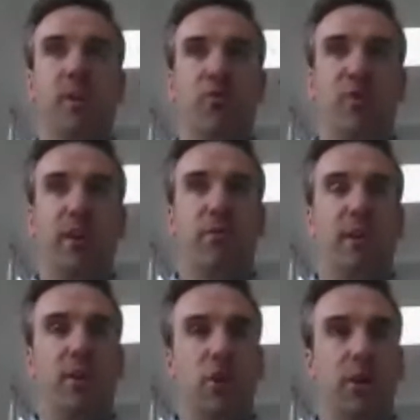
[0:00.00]
REIT
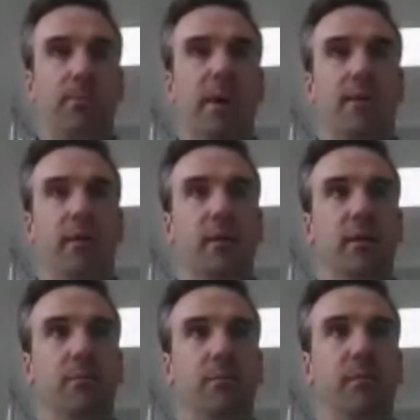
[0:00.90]
regime.
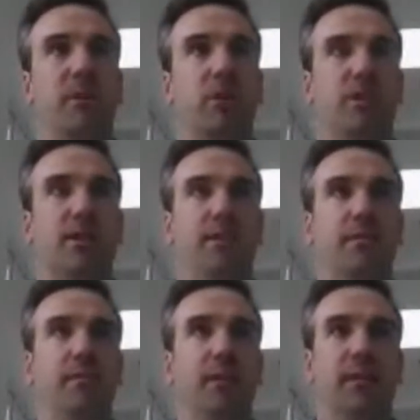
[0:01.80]
It's just
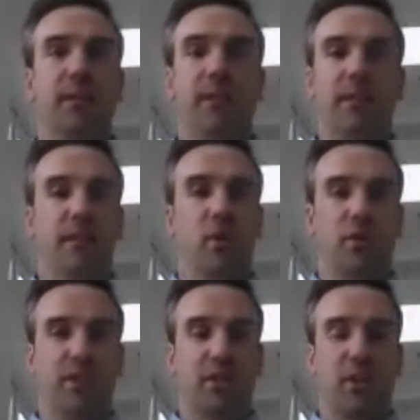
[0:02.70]
the
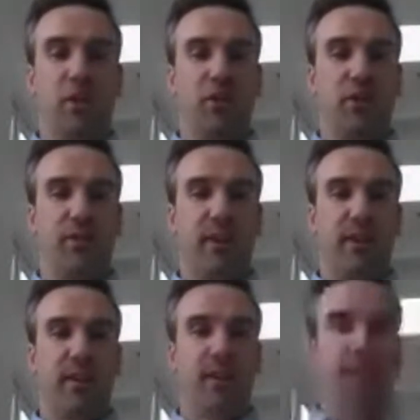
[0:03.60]
cost disclosure
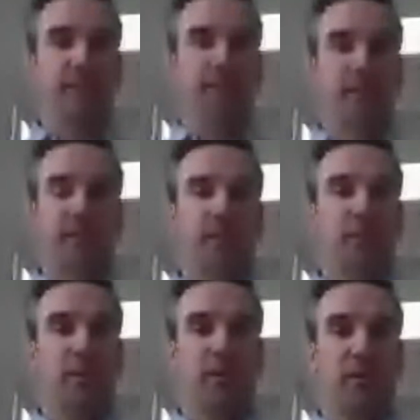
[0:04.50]
thing and
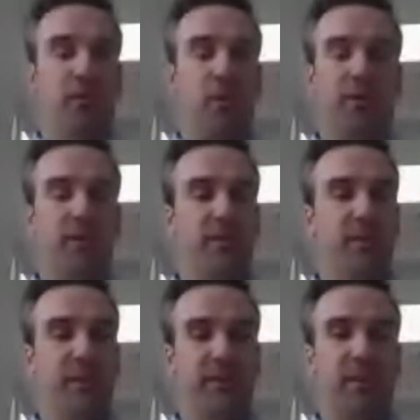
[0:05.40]
a few other
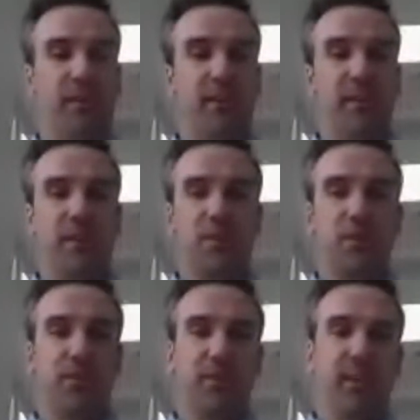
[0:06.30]
things that are
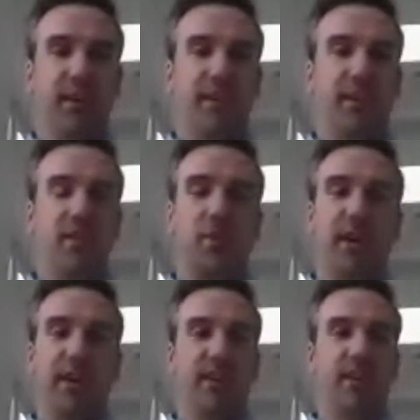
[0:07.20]
sort of getting in the
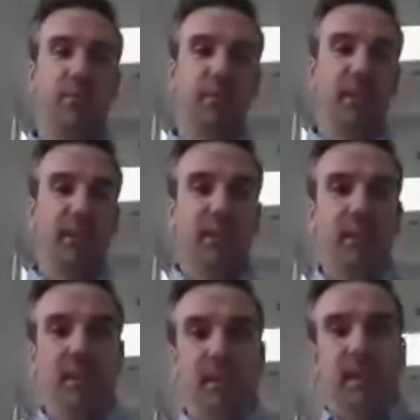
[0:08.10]
way that
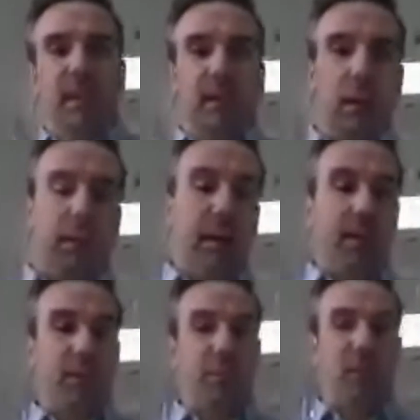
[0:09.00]
are
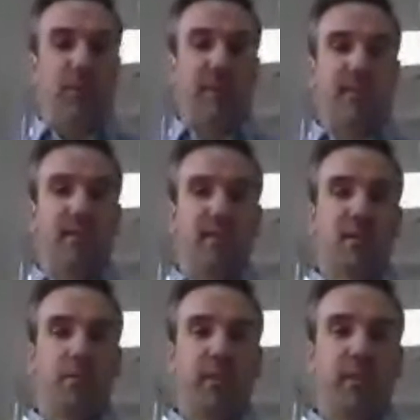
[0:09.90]
perhaps behind some
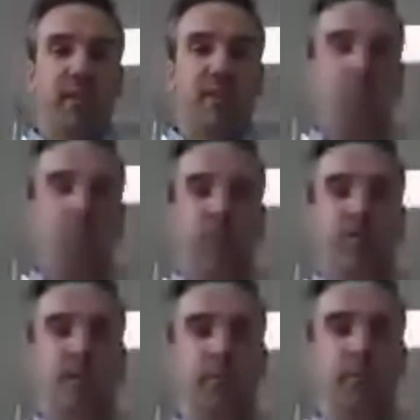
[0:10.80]
of these moves.
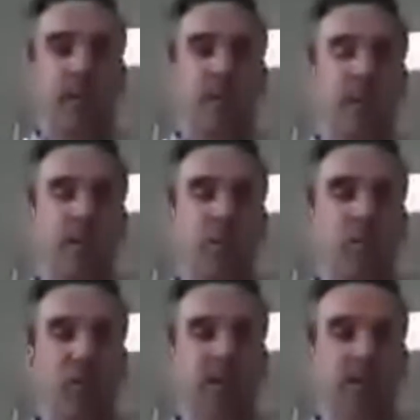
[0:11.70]
And we'll
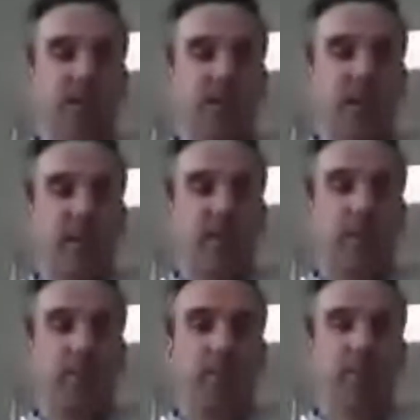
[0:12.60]
see if
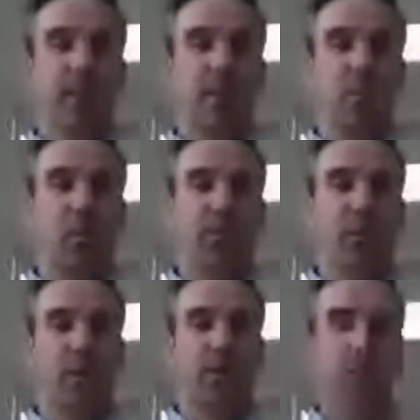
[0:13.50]
any more
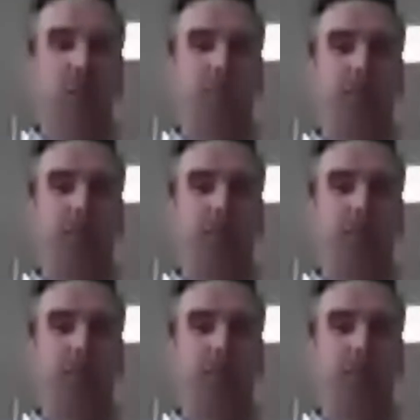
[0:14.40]
follow suit.